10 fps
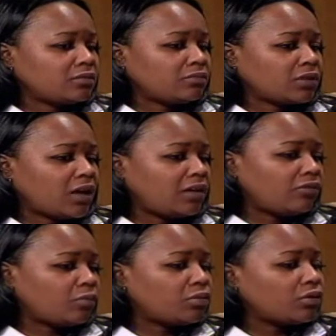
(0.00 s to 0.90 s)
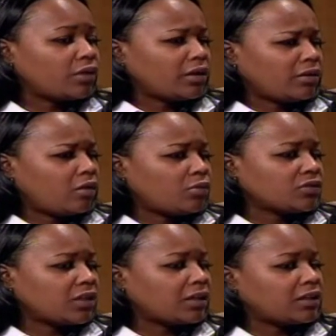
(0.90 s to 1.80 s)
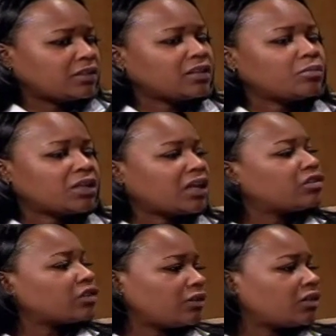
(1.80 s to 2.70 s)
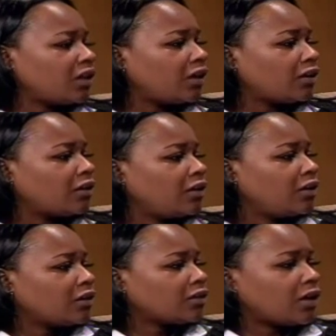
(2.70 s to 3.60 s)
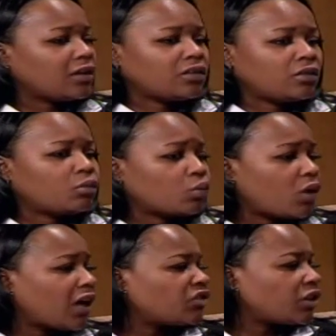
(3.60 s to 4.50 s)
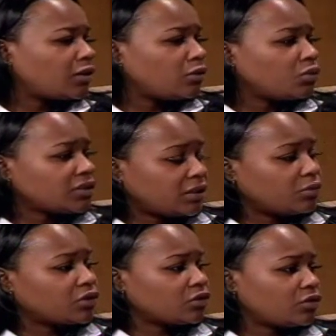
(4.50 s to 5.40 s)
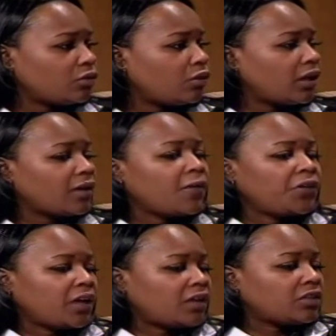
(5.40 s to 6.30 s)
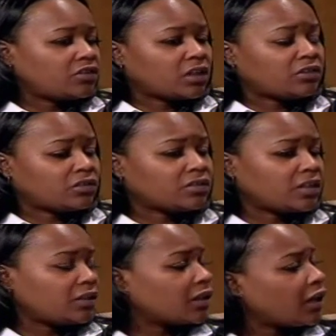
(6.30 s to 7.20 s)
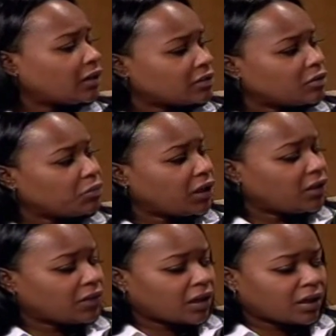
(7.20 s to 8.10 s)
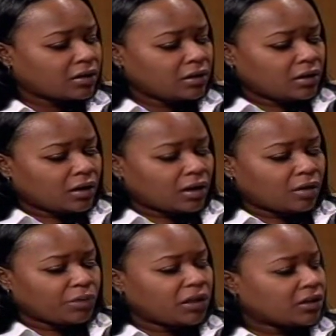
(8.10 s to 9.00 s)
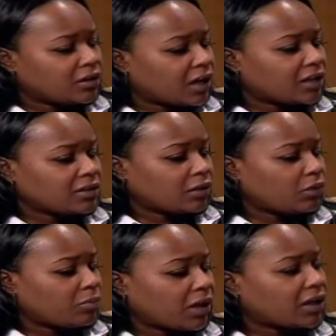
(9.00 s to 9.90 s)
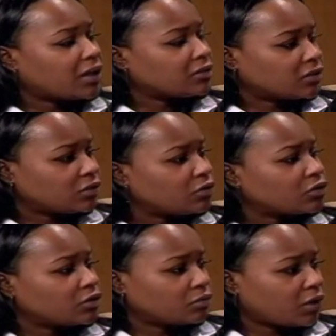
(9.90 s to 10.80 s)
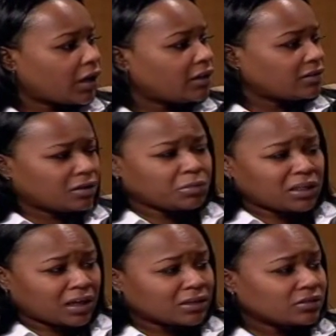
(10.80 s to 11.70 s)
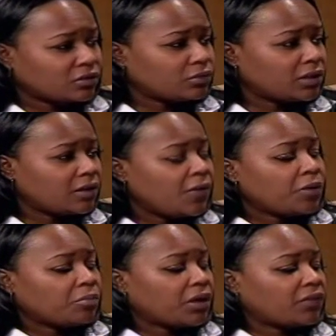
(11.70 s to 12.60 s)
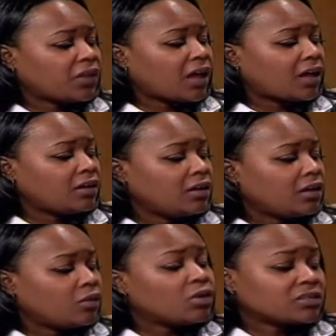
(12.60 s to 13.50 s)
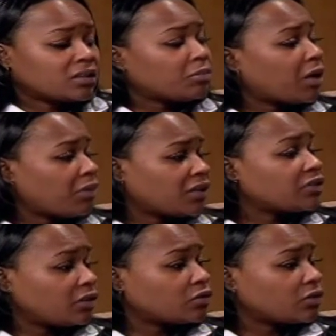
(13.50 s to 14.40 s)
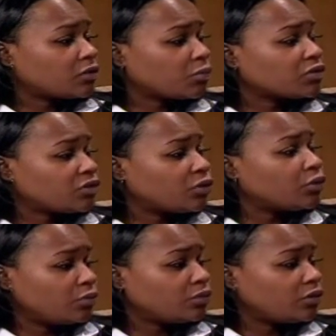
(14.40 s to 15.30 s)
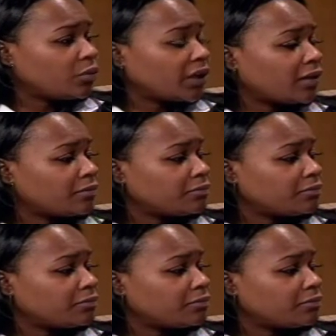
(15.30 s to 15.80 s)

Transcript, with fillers: kind of a ploy, almost like an intimidation thing. Like, you know, we're watching you, we see what you're doing. And the judge just indicated to me that um, he could not take away my constitutional right and tell me not to do it, but that it wasn't in my best interest to pursue doing it,